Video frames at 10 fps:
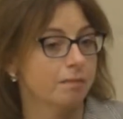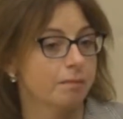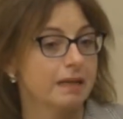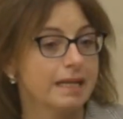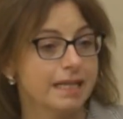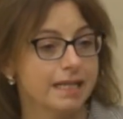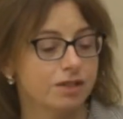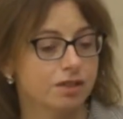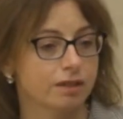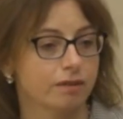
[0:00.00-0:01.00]

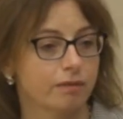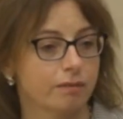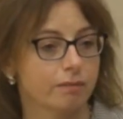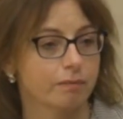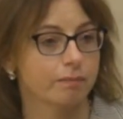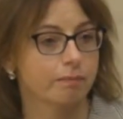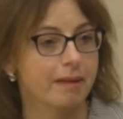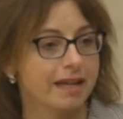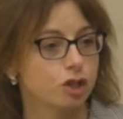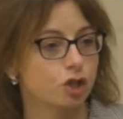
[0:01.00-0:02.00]
please
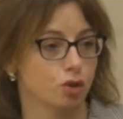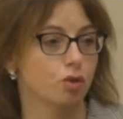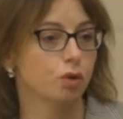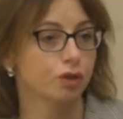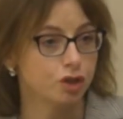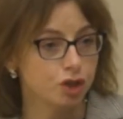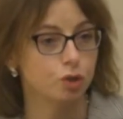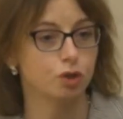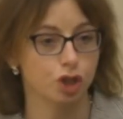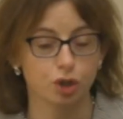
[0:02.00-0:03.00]
make sure that
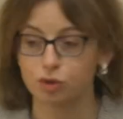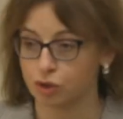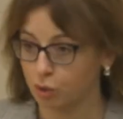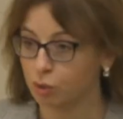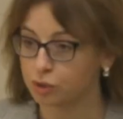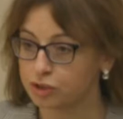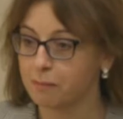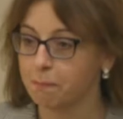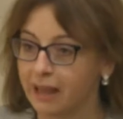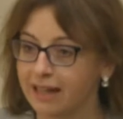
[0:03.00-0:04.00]
you choose the course
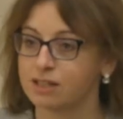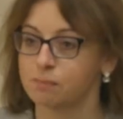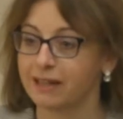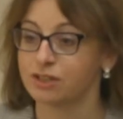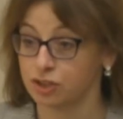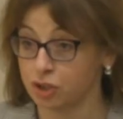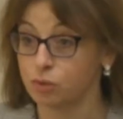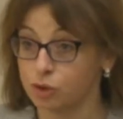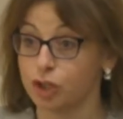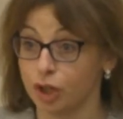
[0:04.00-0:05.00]
that best
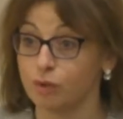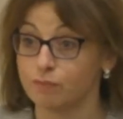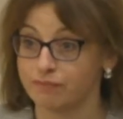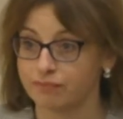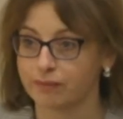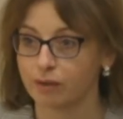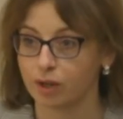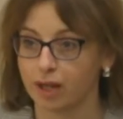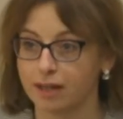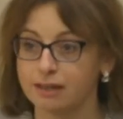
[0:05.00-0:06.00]
suits you.
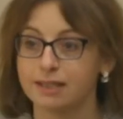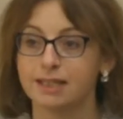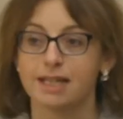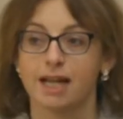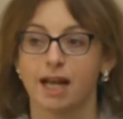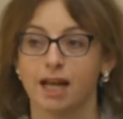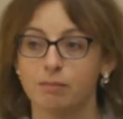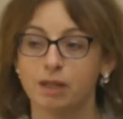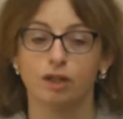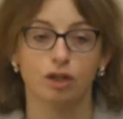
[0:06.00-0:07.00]
Okay,
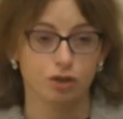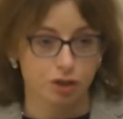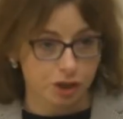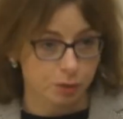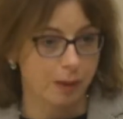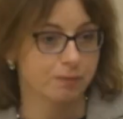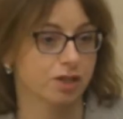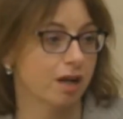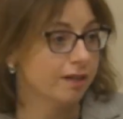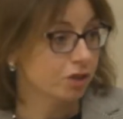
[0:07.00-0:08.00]
look at the
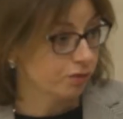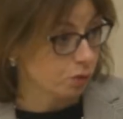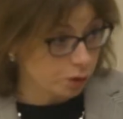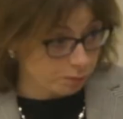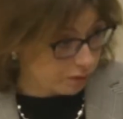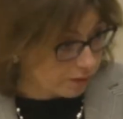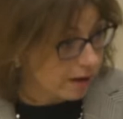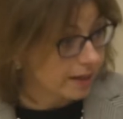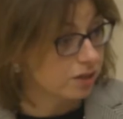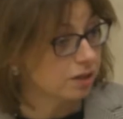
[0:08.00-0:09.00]
websites of all the
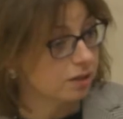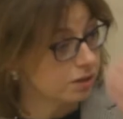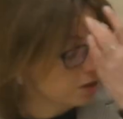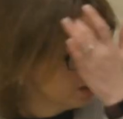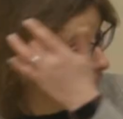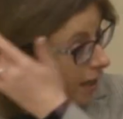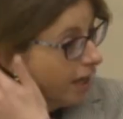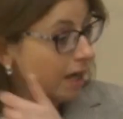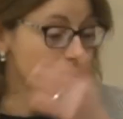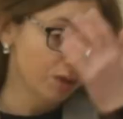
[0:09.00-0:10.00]
providers.
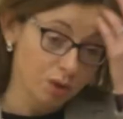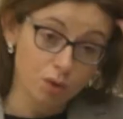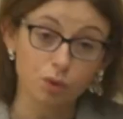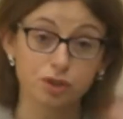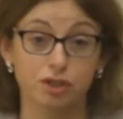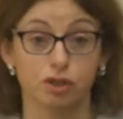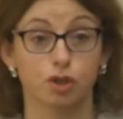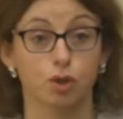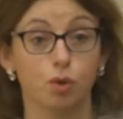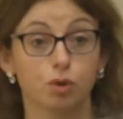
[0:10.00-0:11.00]
The courses are
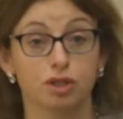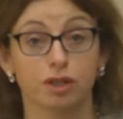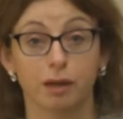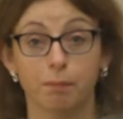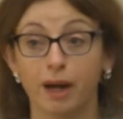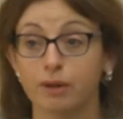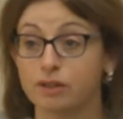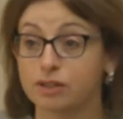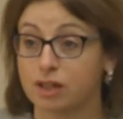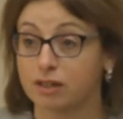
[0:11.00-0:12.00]
taught and the
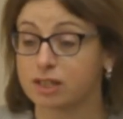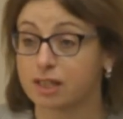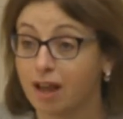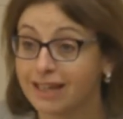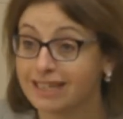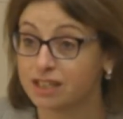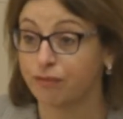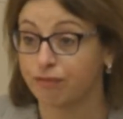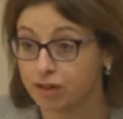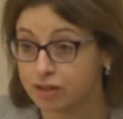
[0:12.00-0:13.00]
components are slightly
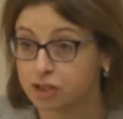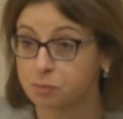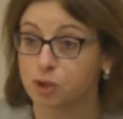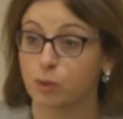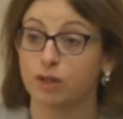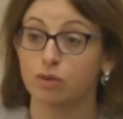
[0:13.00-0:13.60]
different between